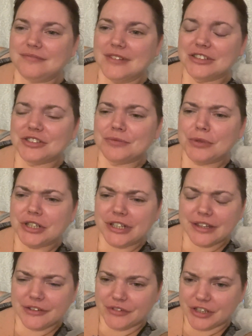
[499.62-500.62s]
So Murder
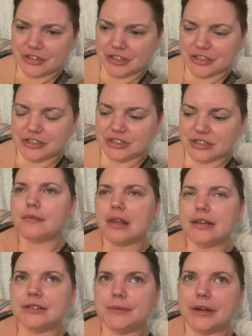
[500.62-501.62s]
at the Vicarage
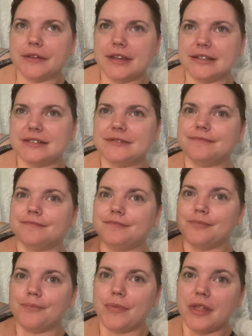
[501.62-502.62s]
is about this
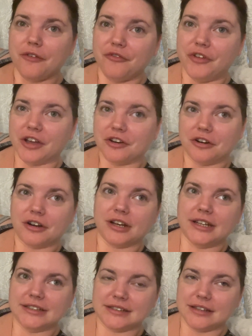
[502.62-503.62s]
vicar.
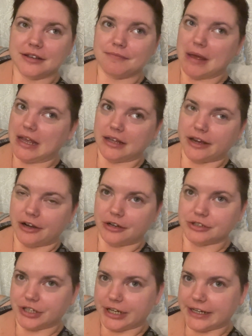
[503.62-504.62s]
He's the main
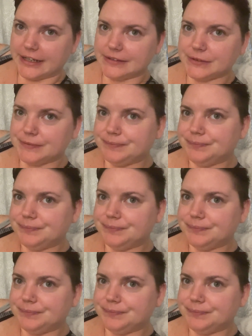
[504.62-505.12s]
character, I guess.